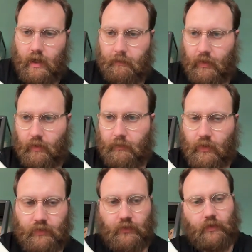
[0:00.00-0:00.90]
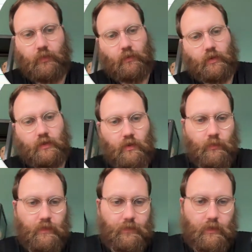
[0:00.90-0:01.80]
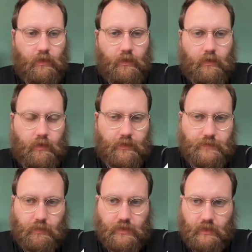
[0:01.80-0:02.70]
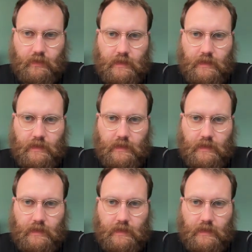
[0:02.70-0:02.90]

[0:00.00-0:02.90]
product partner that we're working on with on this project,